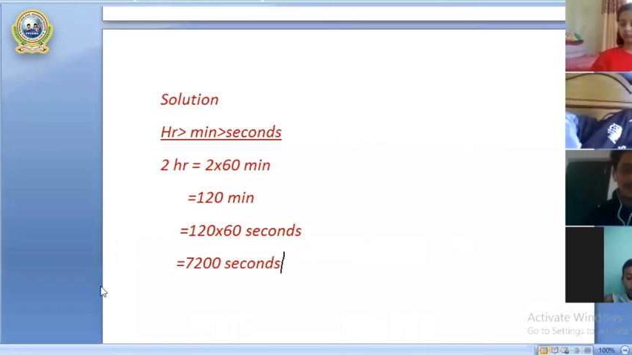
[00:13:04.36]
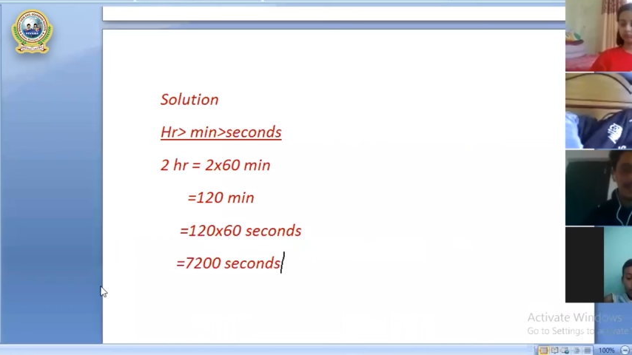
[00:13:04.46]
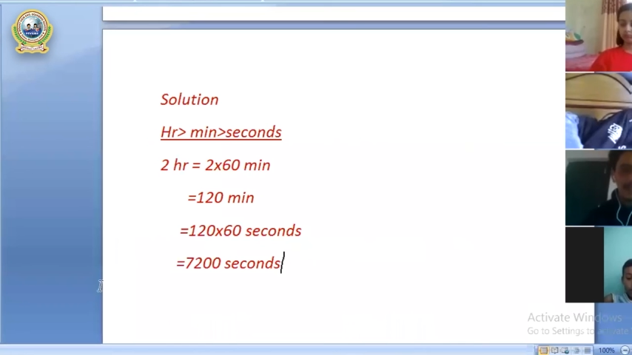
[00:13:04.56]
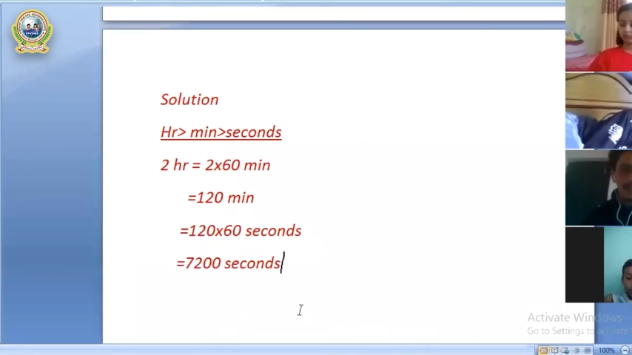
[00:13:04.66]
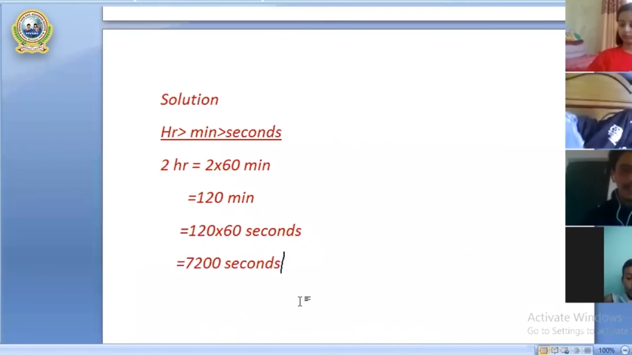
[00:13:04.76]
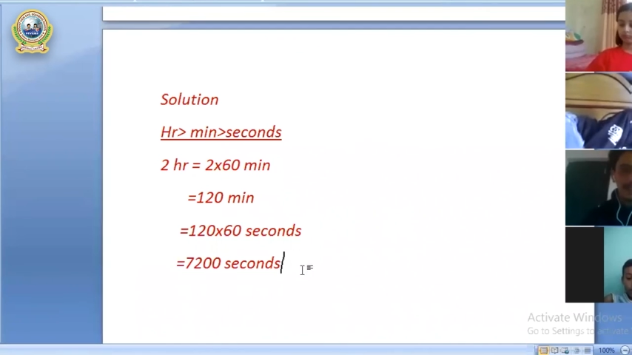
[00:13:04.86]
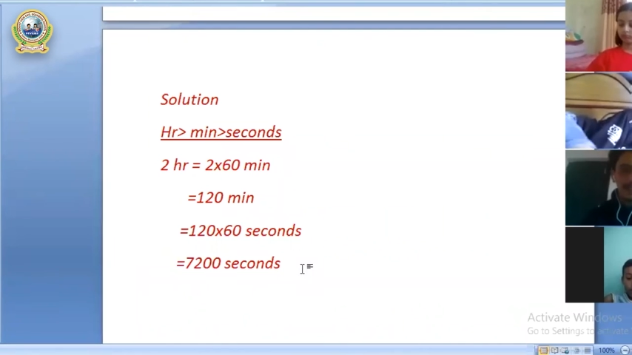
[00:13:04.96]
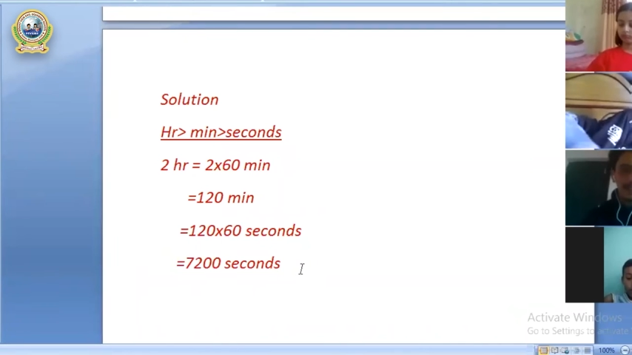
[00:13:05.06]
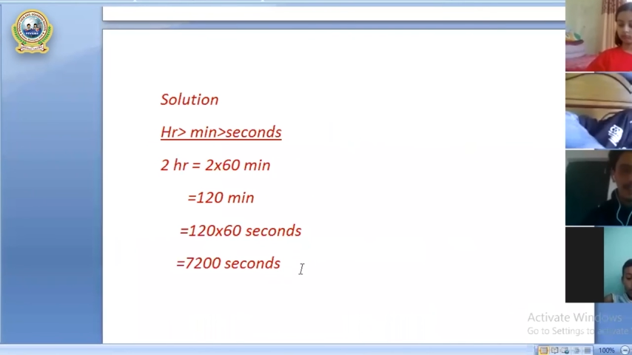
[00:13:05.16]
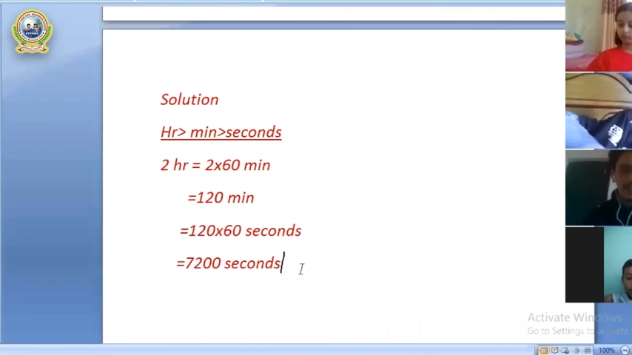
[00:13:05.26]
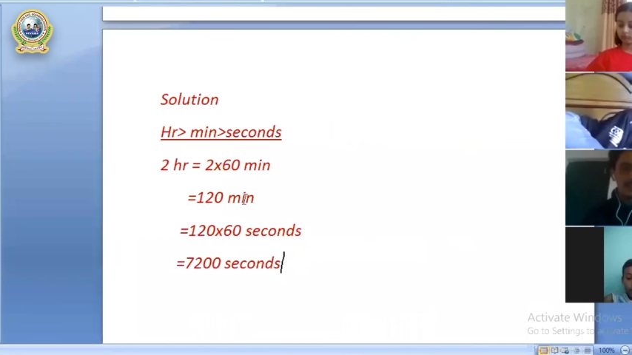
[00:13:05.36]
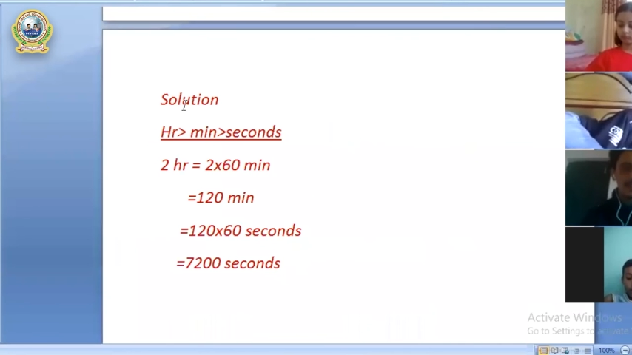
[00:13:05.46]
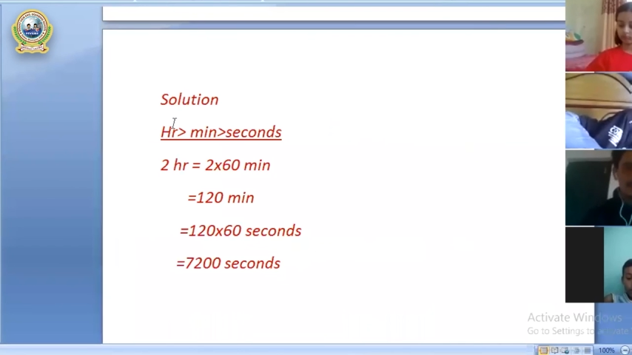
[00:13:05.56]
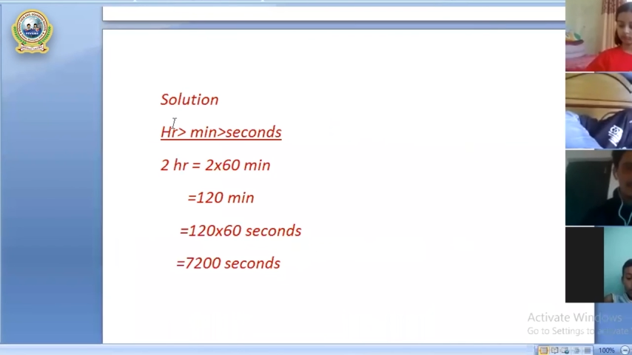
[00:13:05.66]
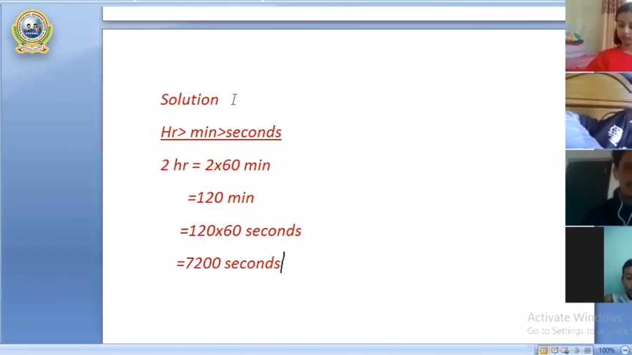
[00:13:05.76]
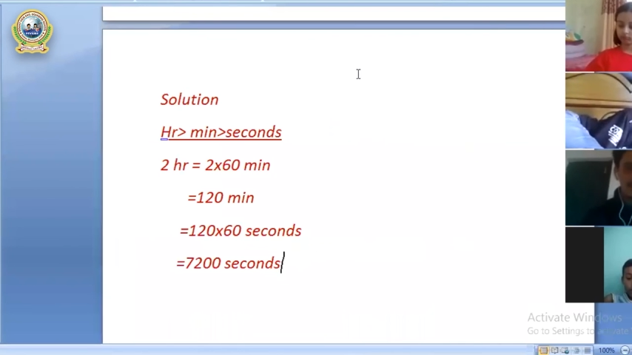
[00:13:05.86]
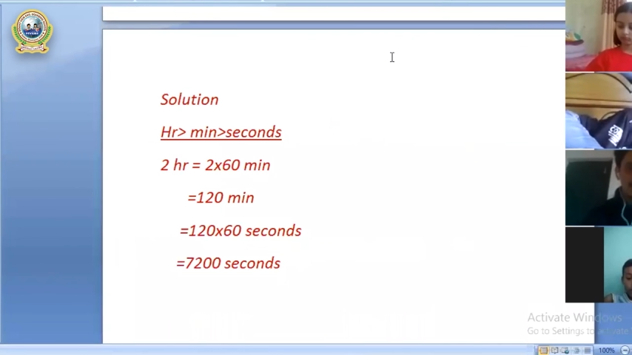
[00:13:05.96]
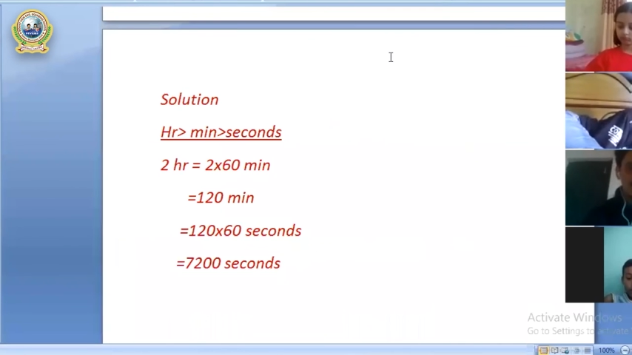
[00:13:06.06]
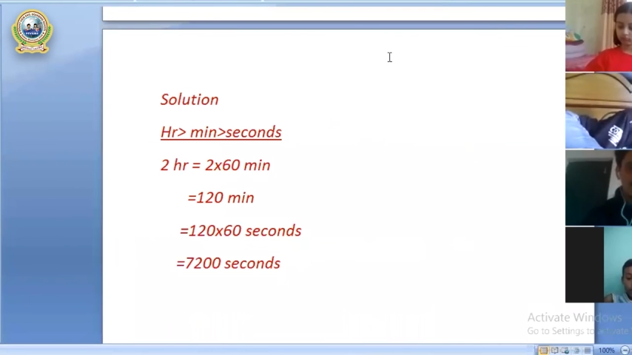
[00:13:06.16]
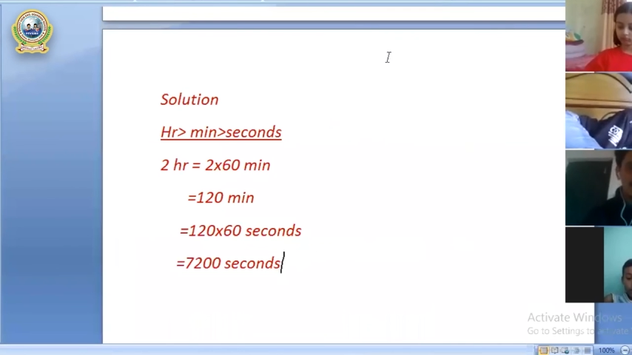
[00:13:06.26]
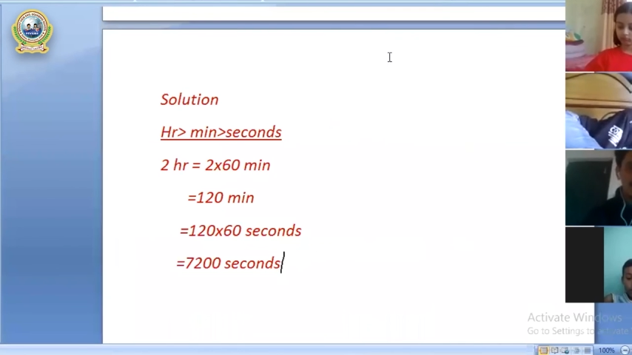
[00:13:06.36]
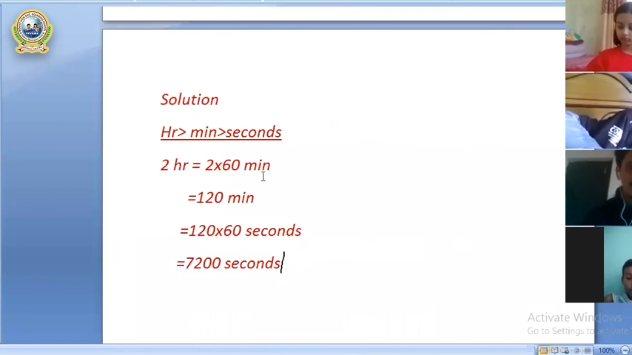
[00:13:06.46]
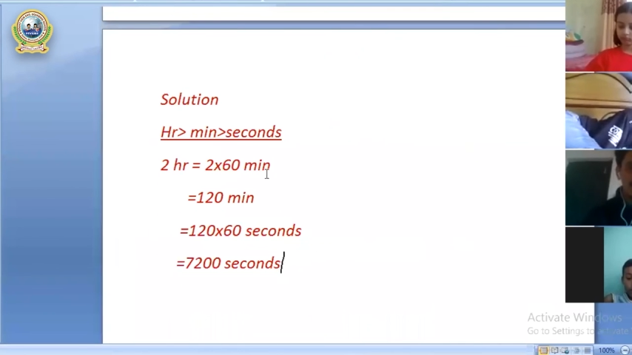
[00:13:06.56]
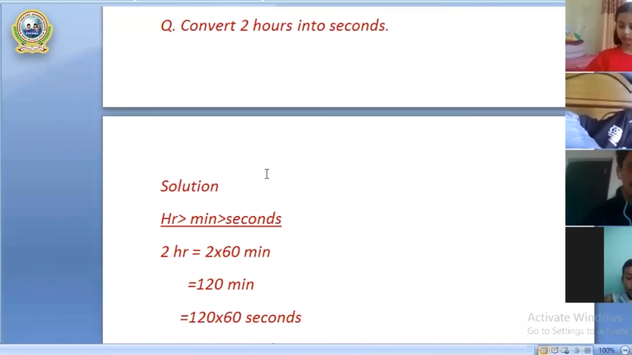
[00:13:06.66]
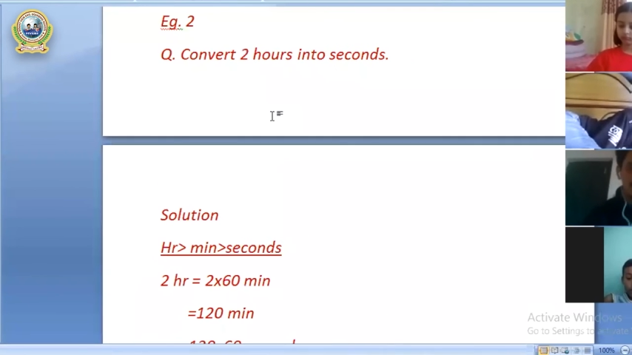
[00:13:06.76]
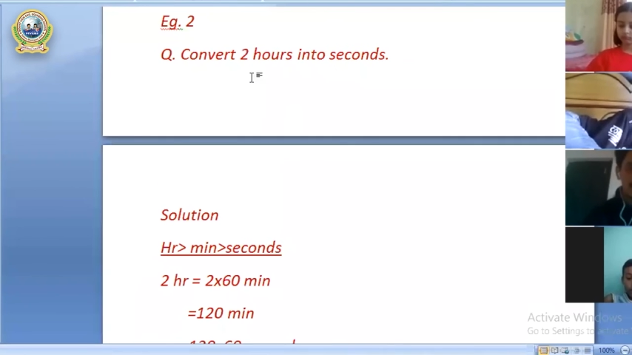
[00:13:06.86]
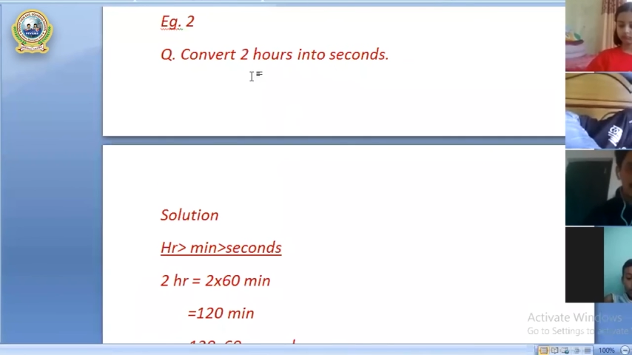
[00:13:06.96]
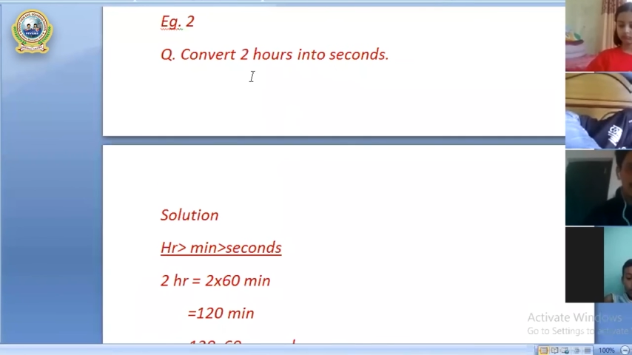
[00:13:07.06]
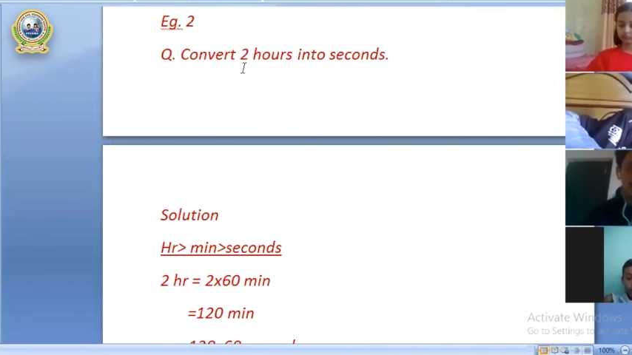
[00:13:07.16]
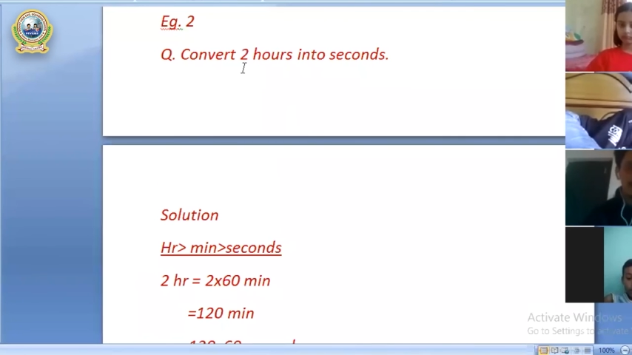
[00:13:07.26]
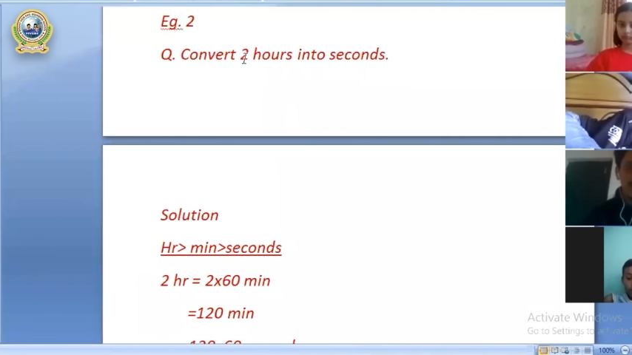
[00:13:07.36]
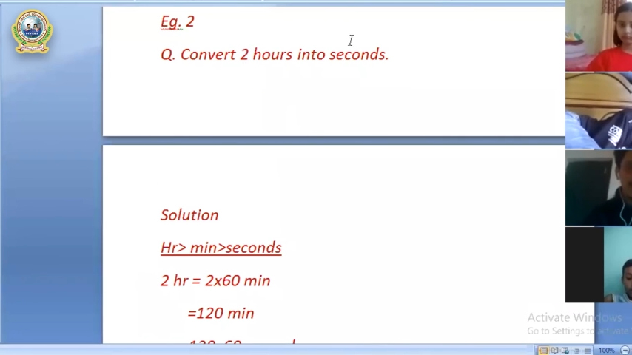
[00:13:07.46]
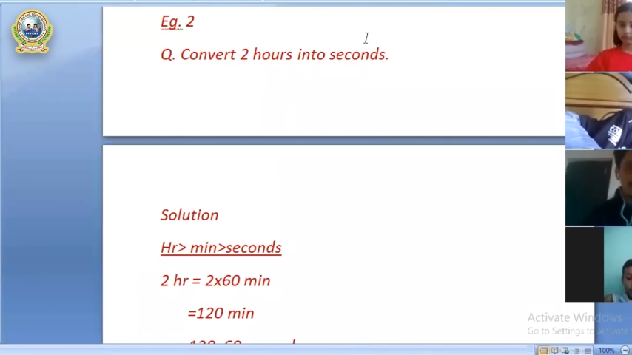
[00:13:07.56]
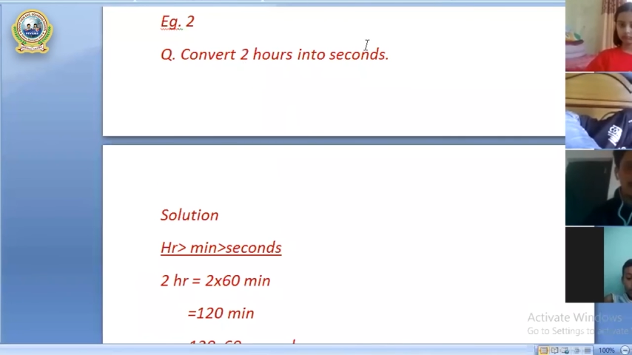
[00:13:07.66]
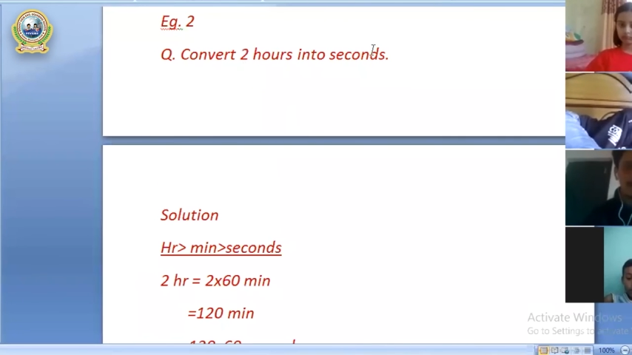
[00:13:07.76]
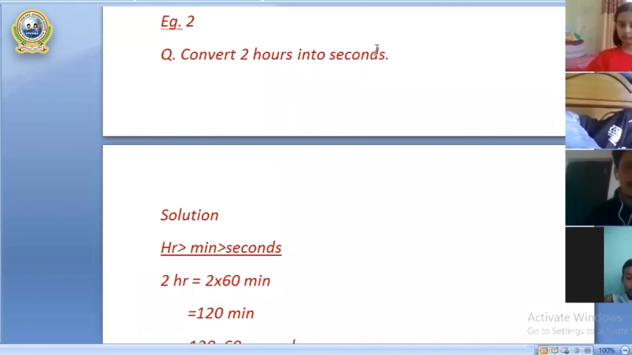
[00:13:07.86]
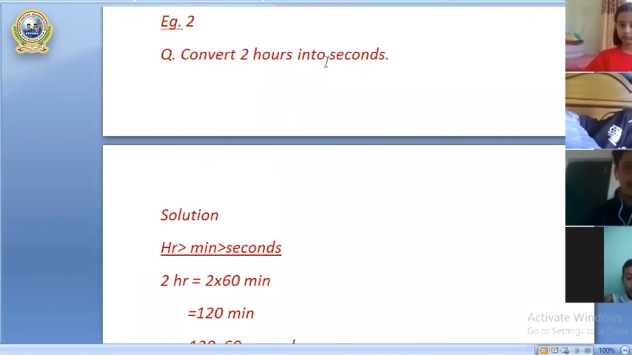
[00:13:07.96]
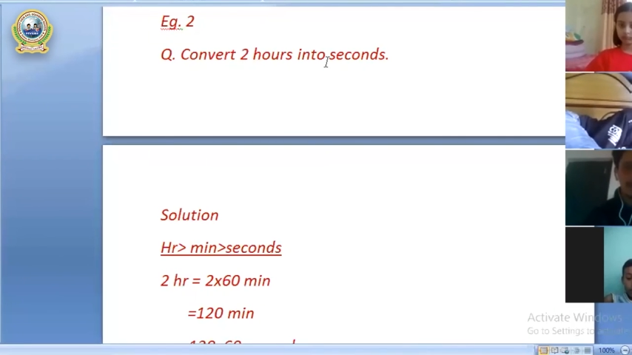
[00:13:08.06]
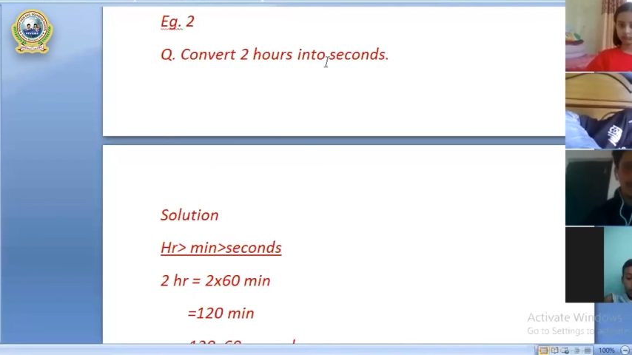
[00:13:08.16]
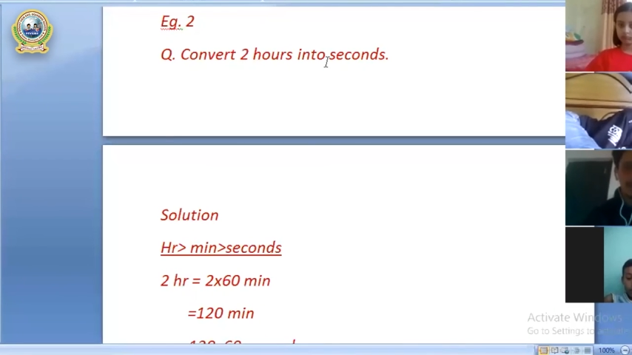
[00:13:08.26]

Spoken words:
[unreadable: no face in view]